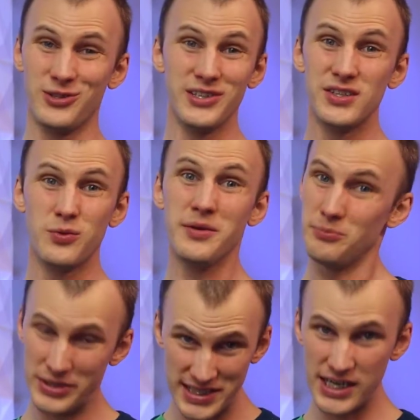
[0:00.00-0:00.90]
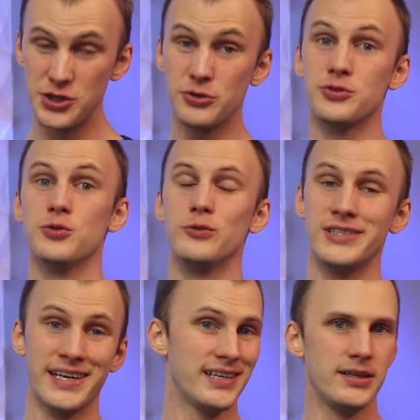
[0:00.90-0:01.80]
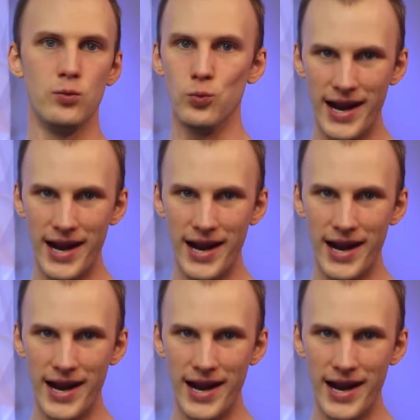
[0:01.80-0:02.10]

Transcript: or at least what potential tools I could